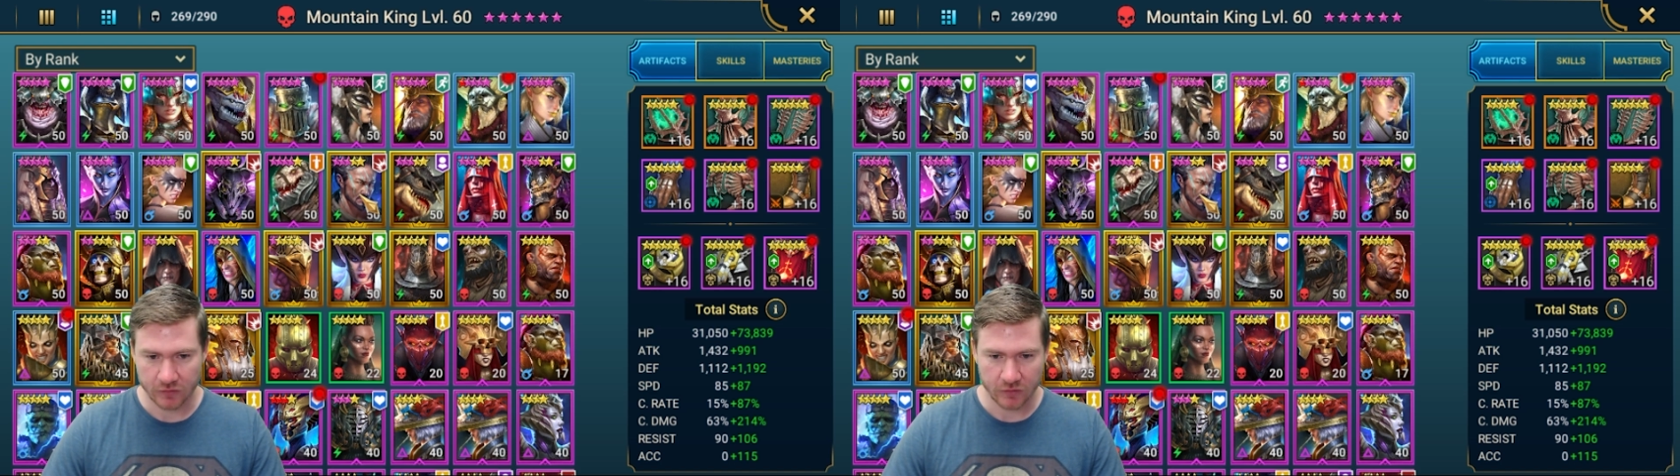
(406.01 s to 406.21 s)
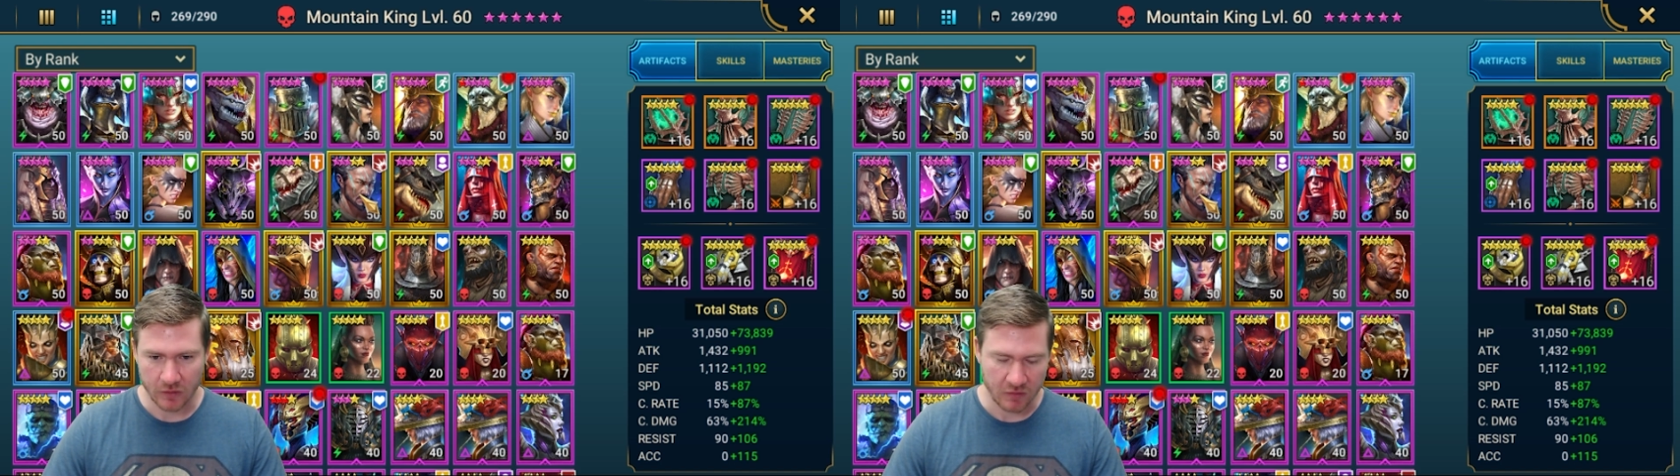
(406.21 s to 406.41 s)

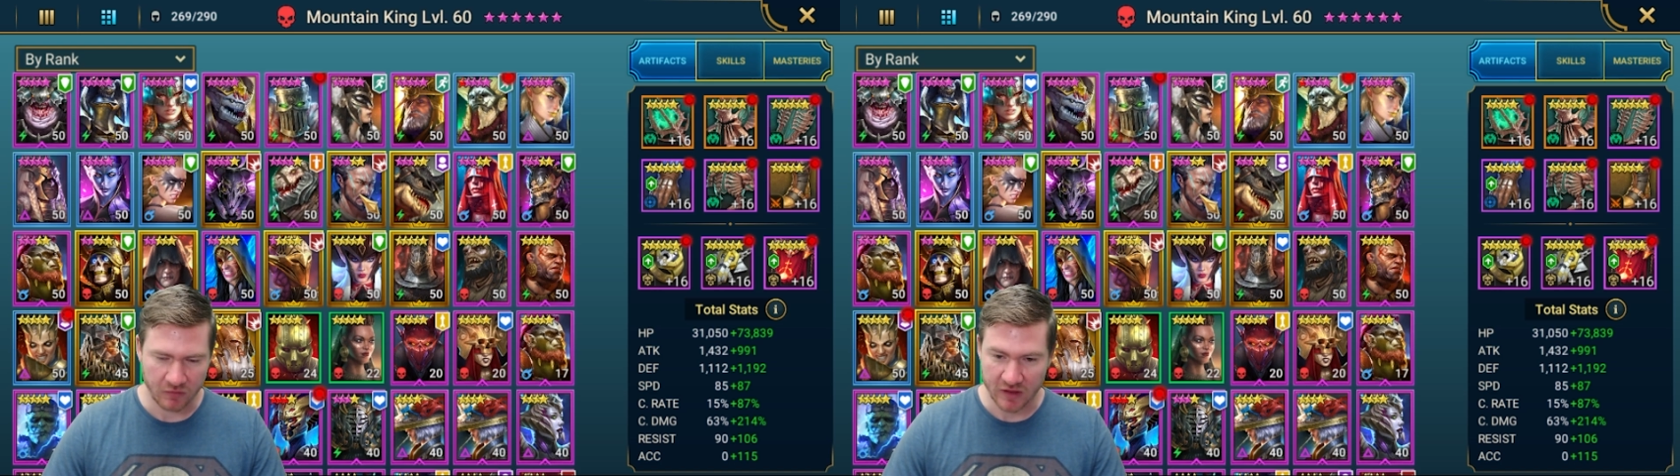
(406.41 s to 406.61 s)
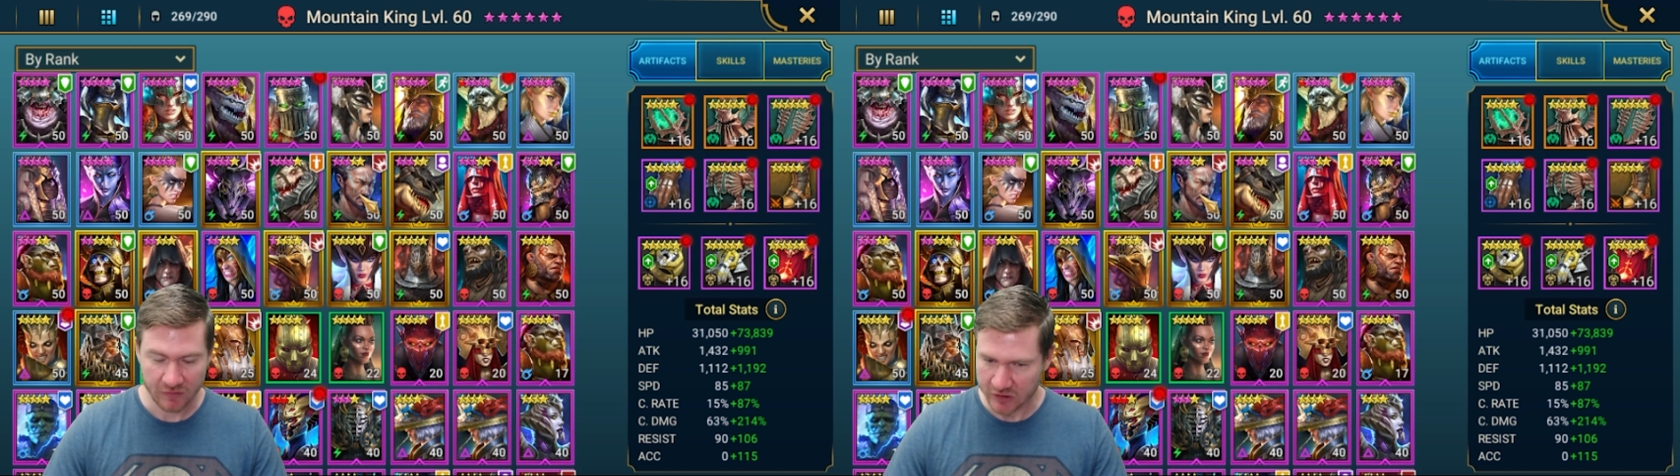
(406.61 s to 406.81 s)
I mean,
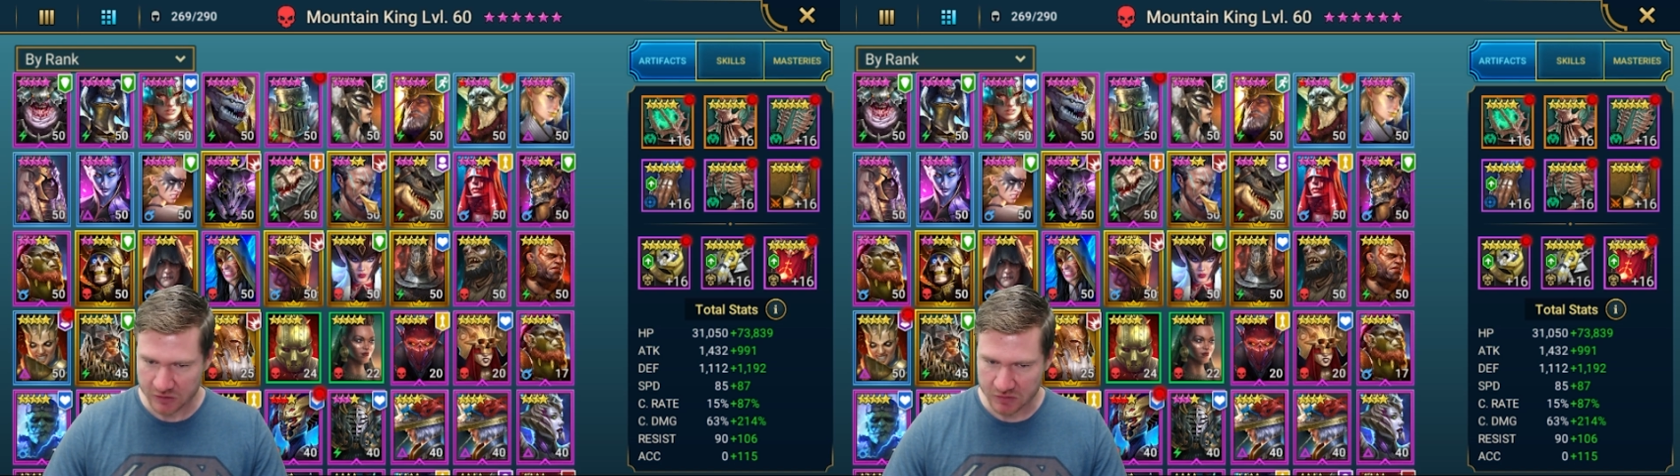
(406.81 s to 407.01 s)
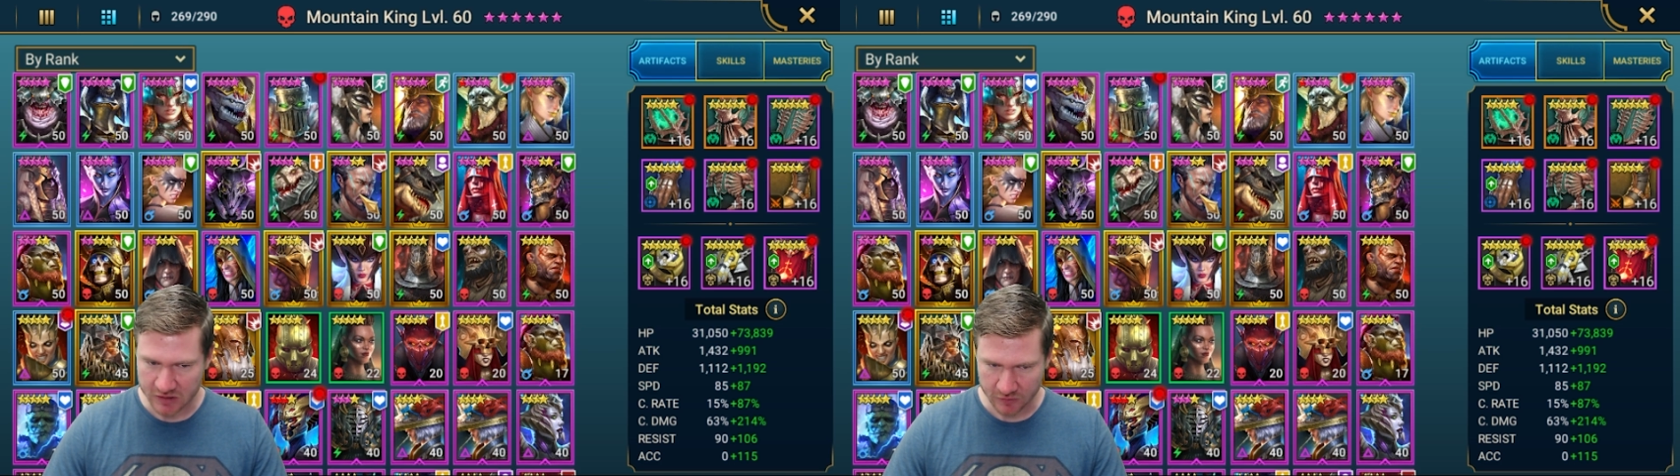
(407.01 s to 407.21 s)
for that very
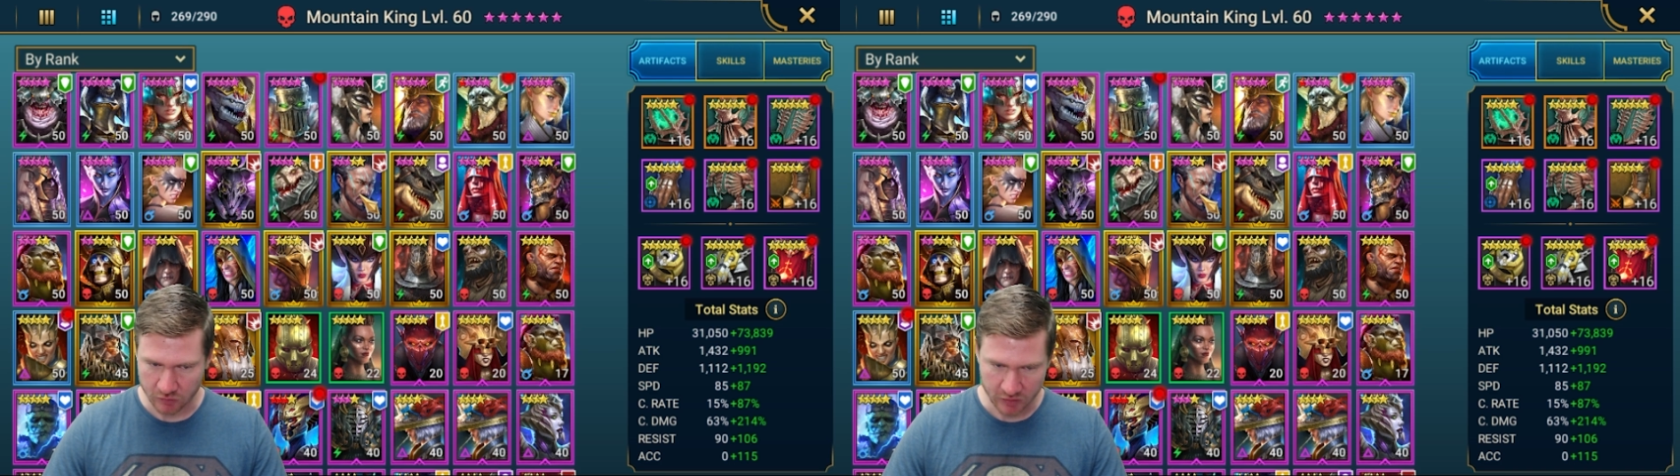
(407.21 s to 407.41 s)
specific